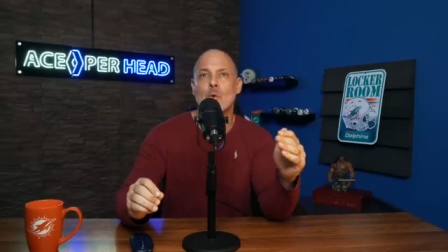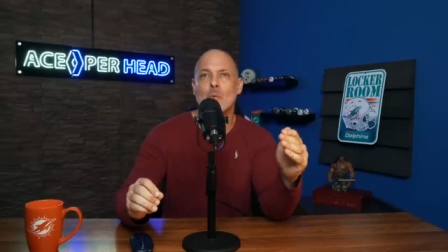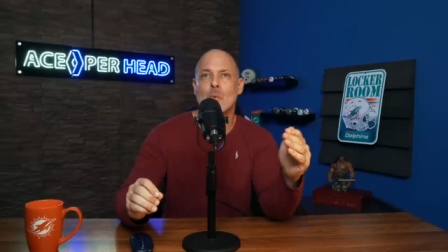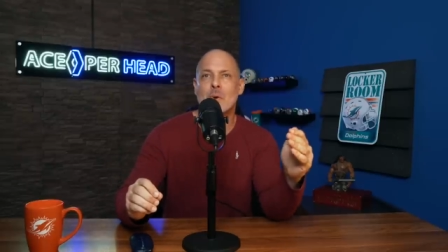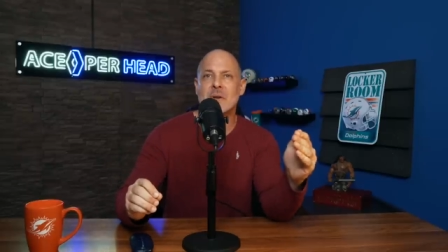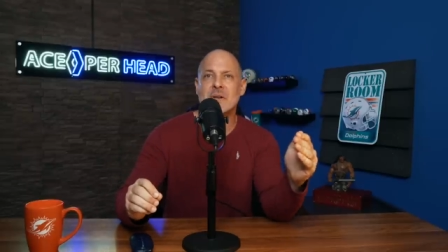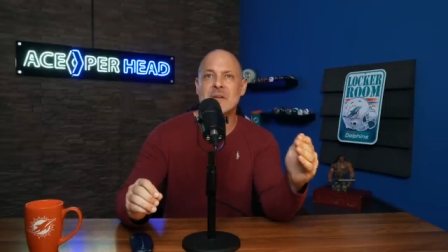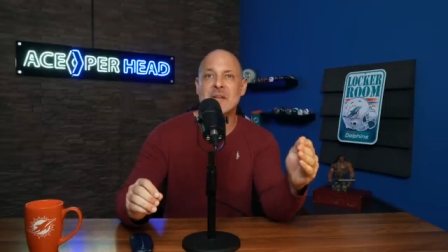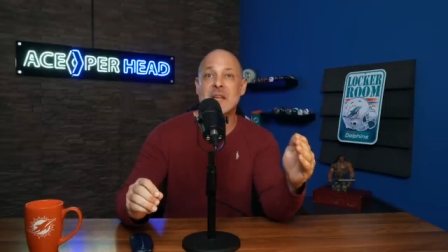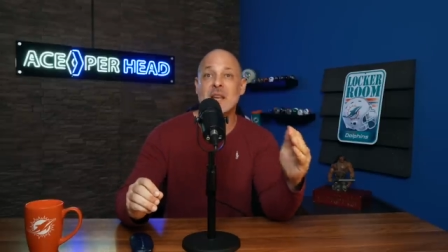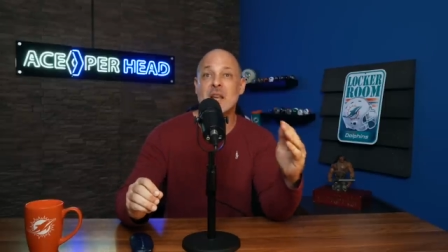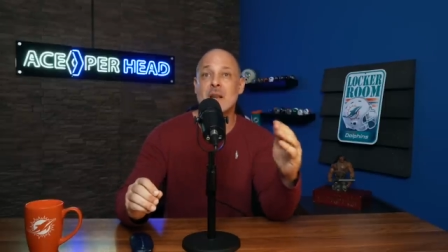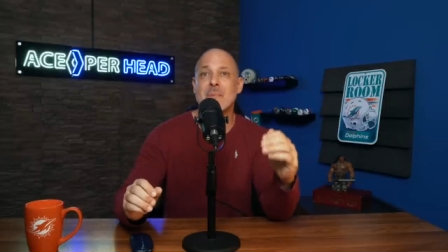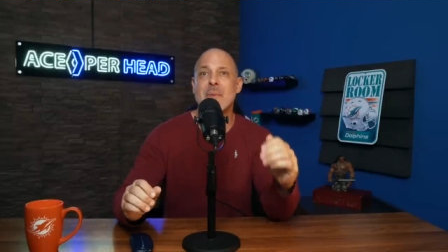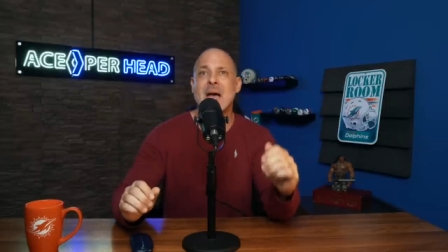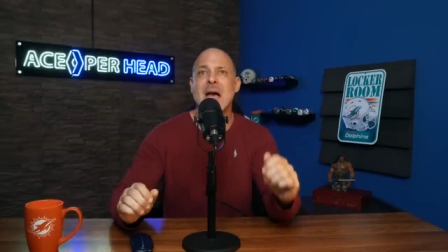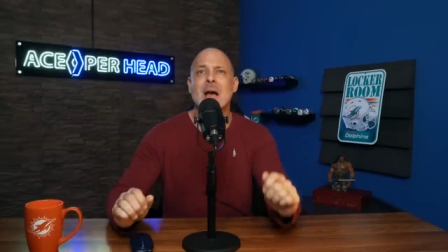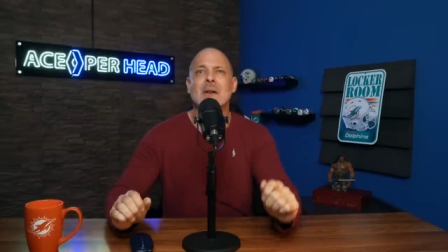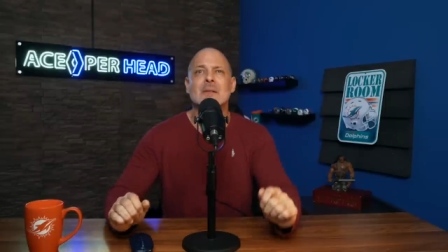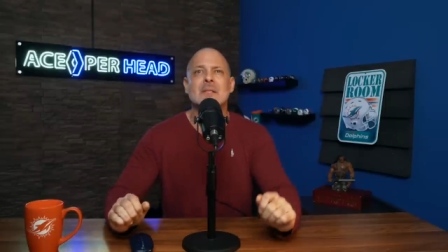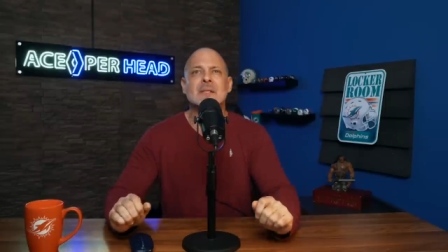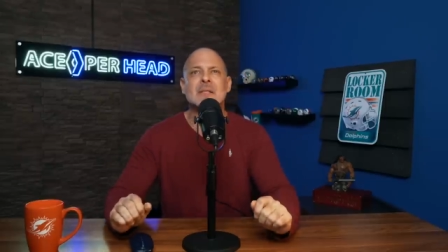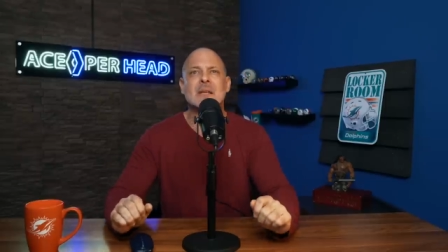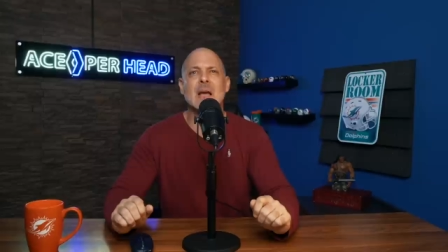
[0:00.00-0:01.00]
We need him
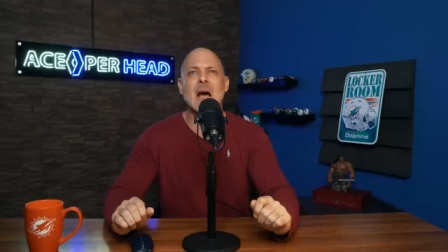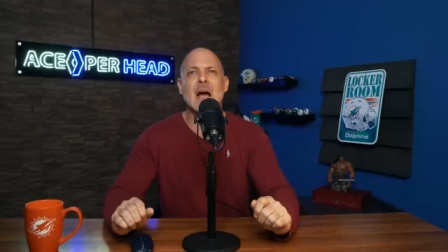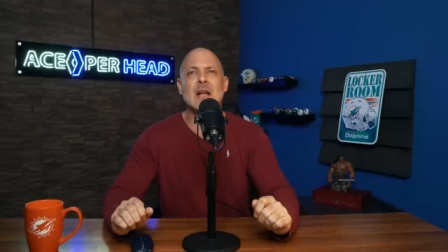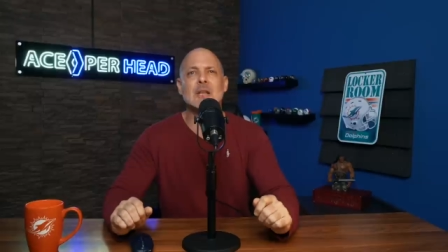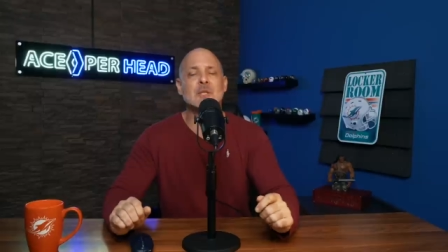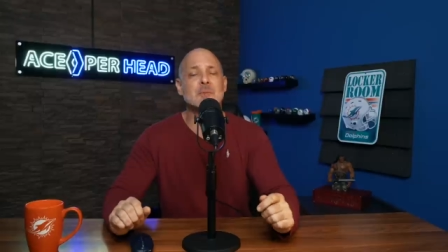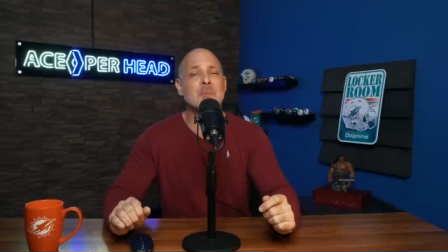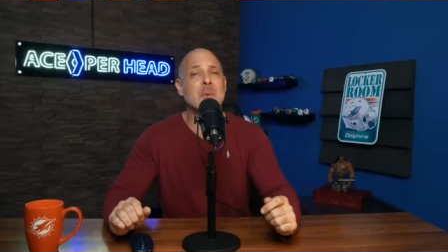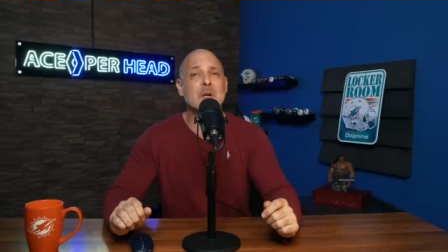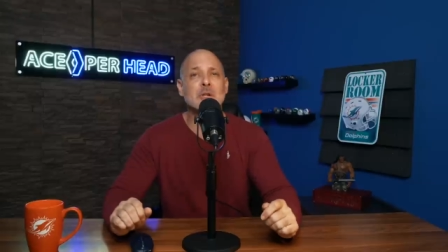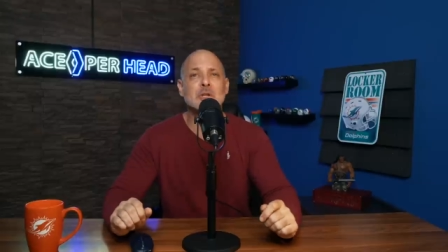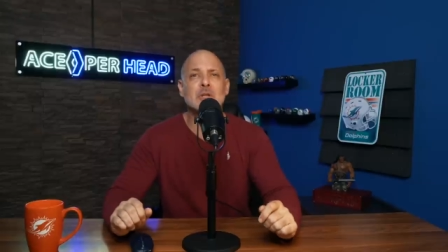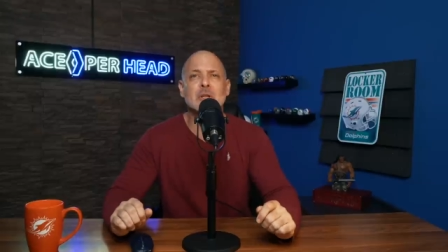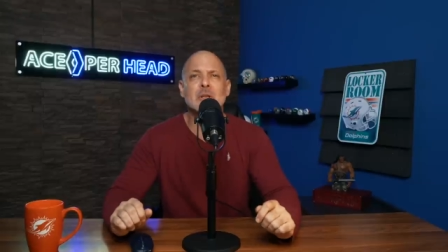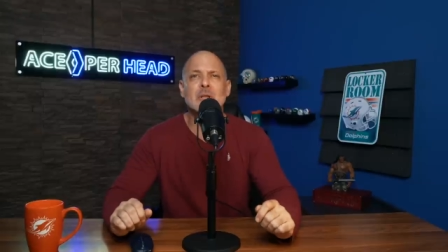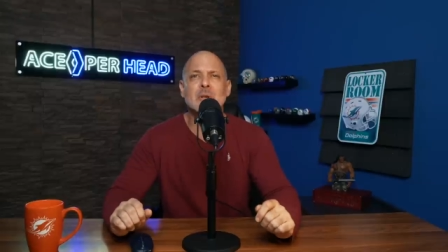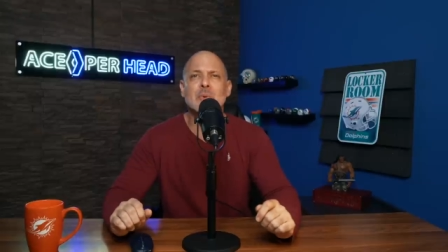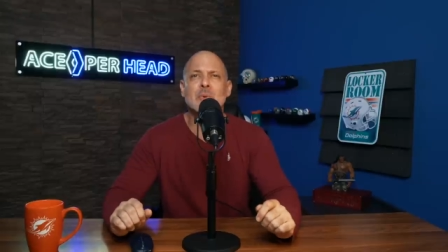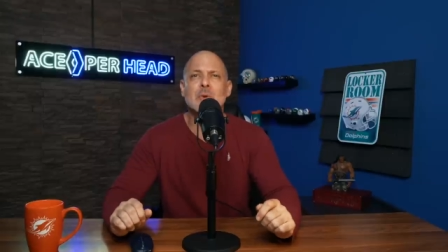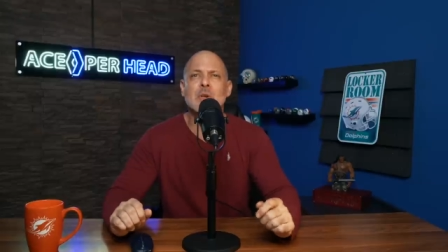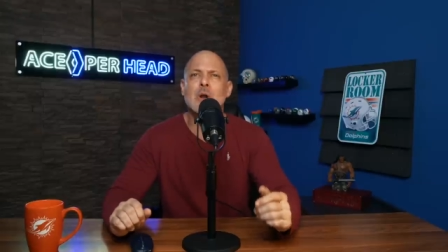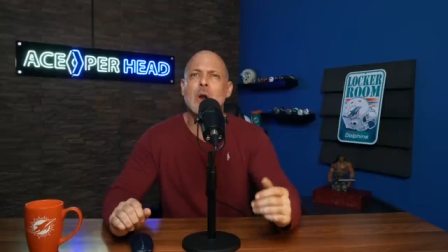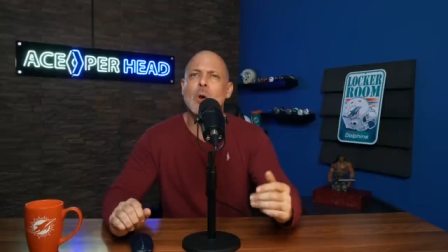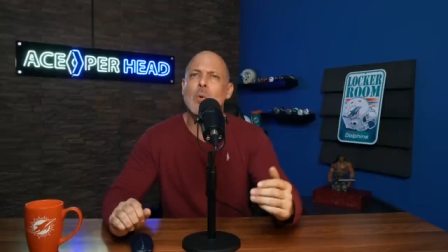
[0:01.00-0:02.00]
outside, especially,
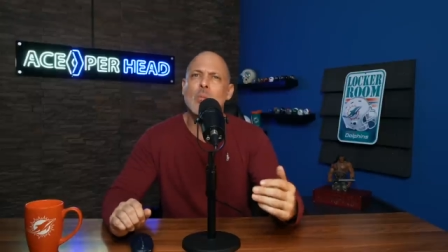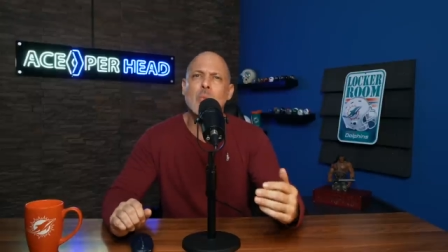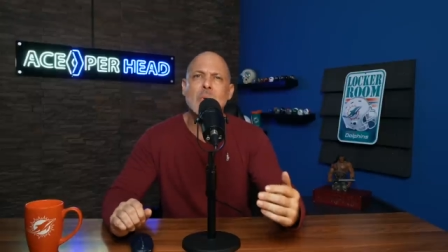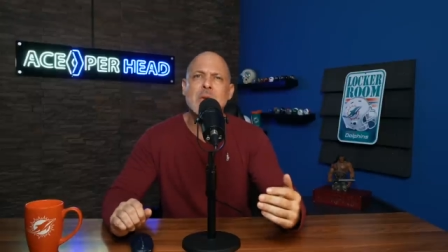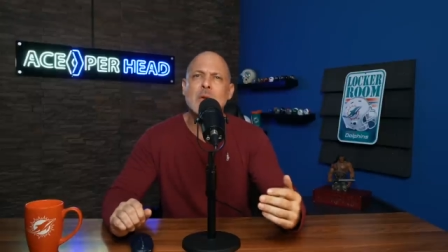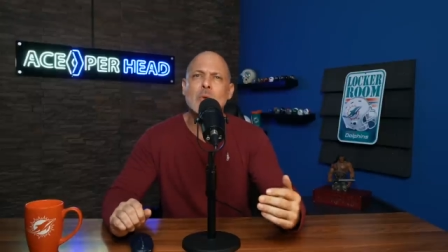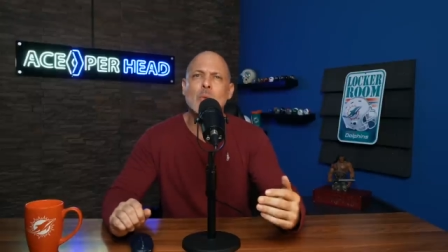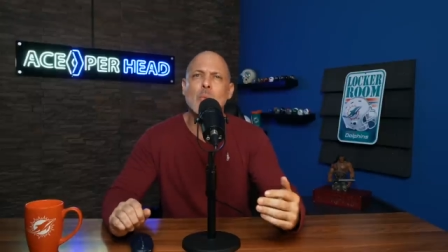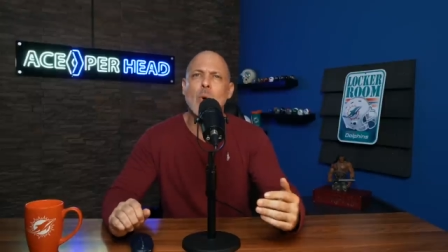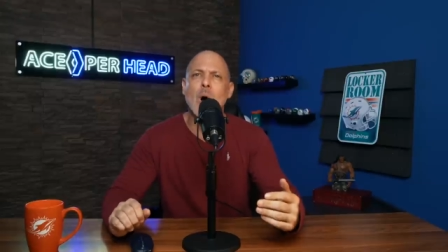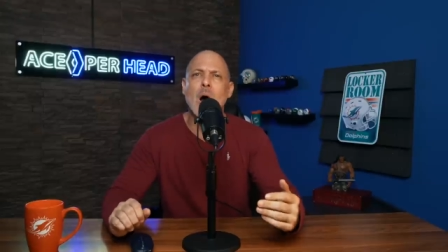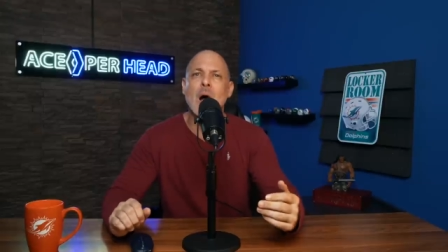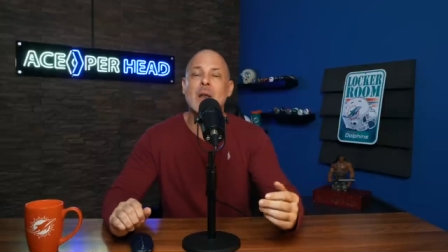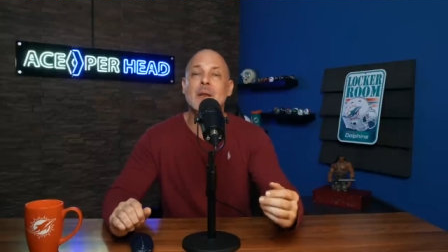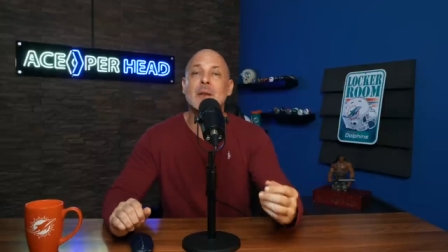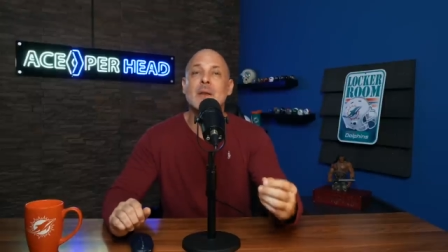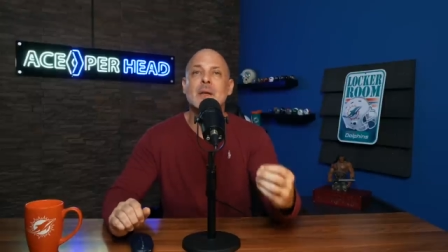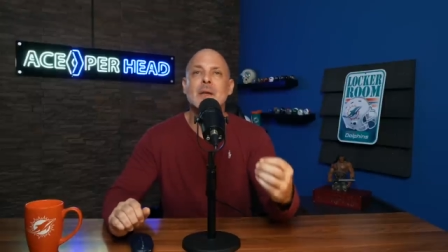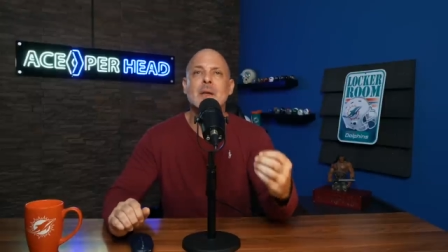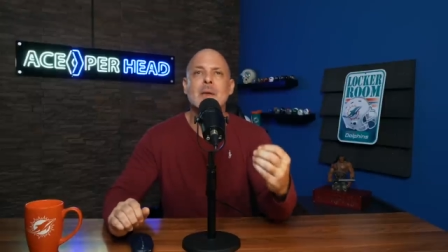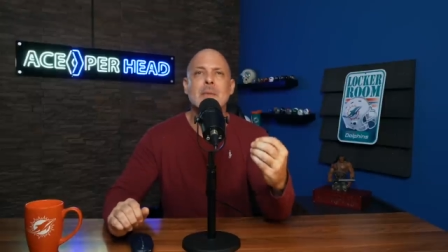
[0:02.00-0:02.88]
you know, week one.